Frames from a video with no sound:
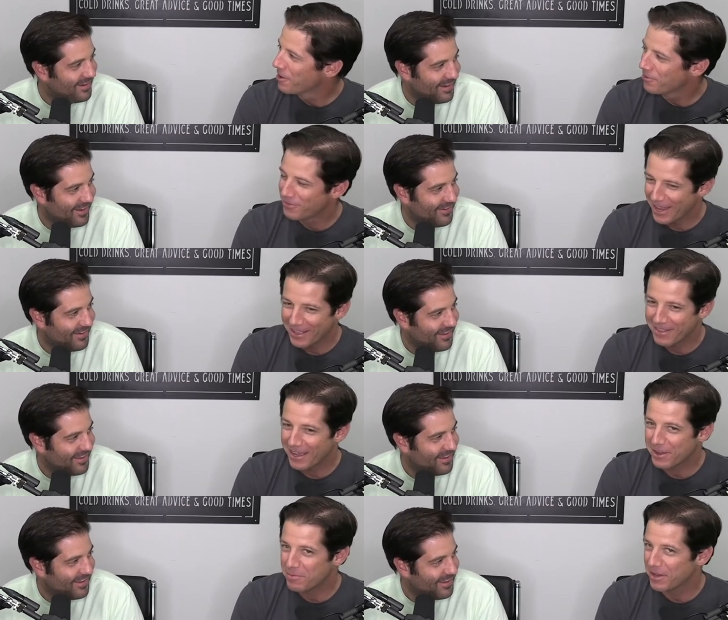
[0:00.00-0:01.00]
Speaker 1: You know?
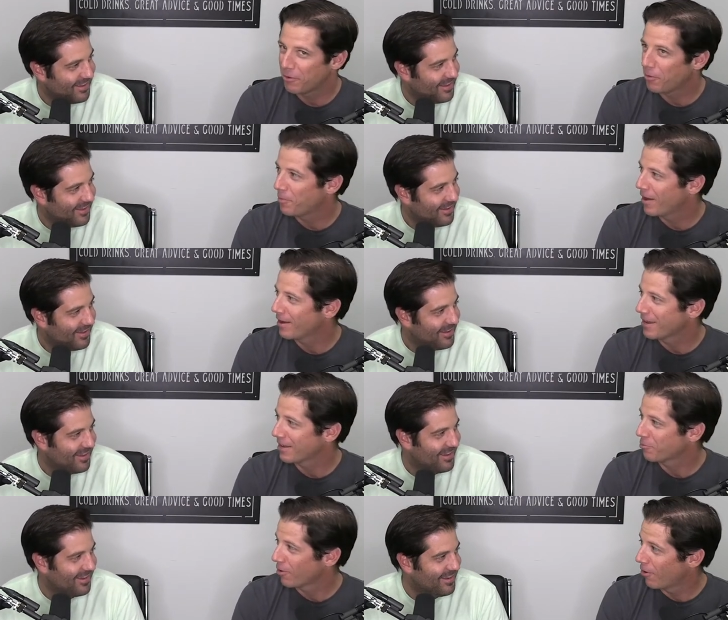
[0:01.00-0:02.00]
Speaker 2: That that could be a whole
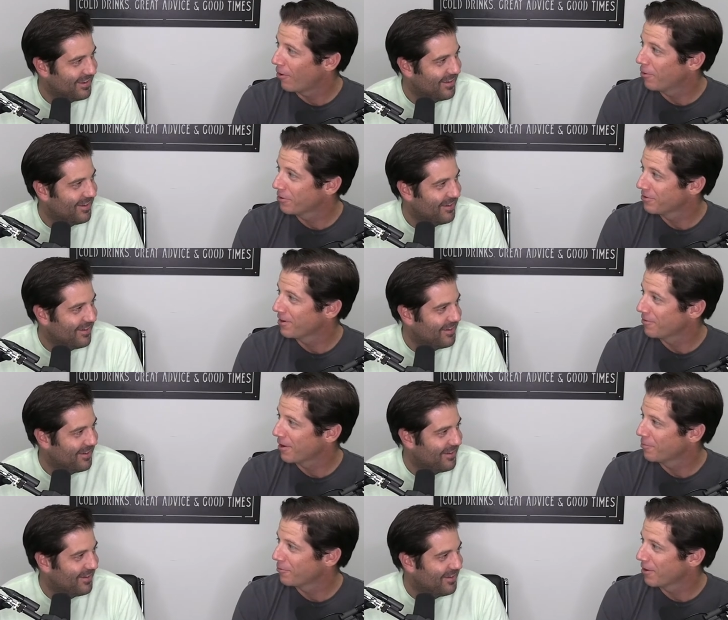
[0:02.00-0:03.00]
podcast where all this
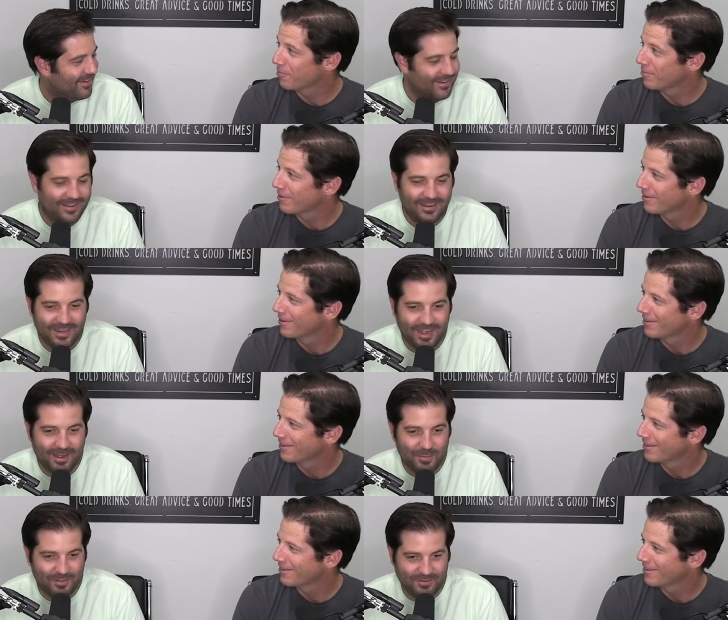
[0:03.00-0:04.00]
stuff comes from.
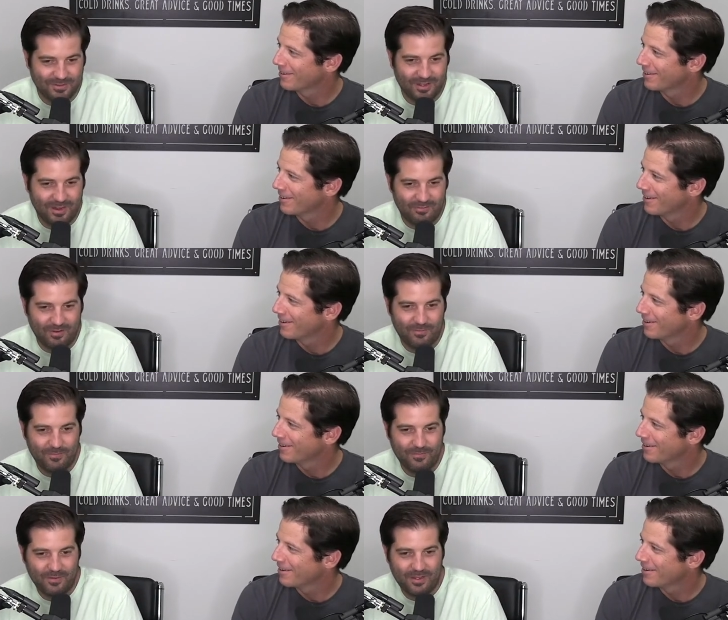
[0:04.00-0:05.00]
Speaker 1: Yeah, I mean, there's a lot of
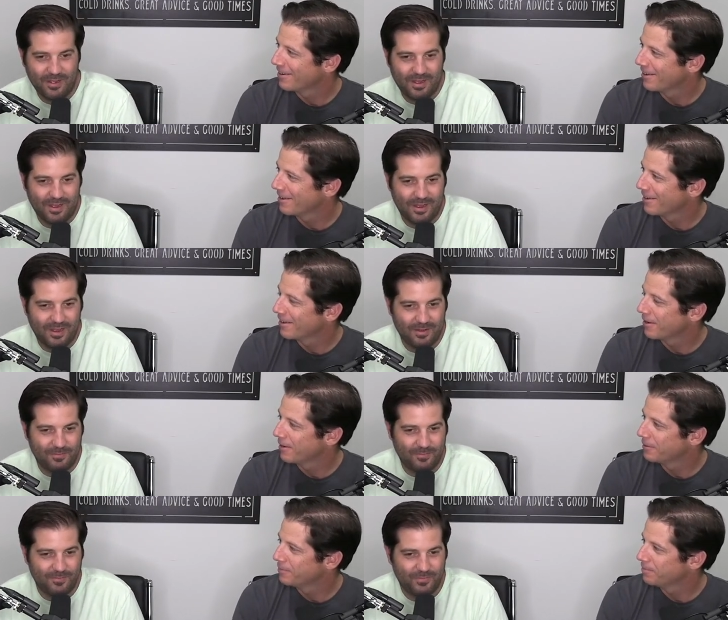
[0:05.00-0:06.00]
them.
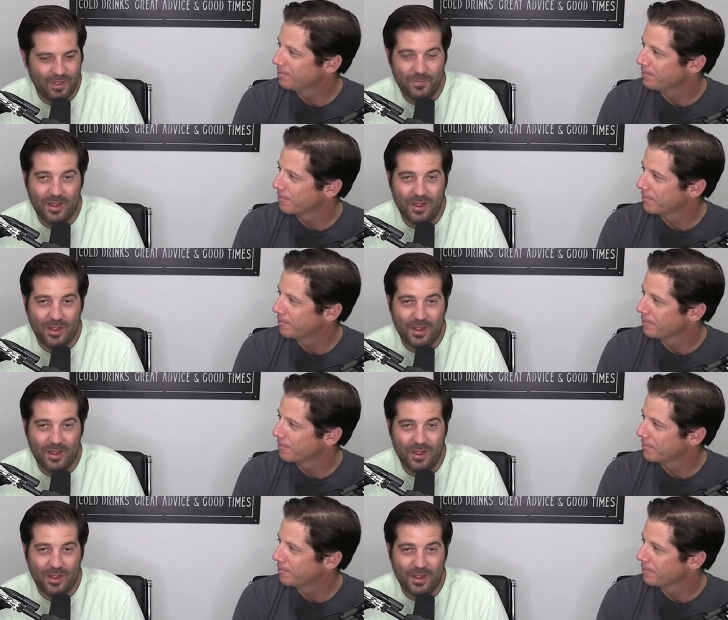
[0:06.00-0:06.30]
Um, I'm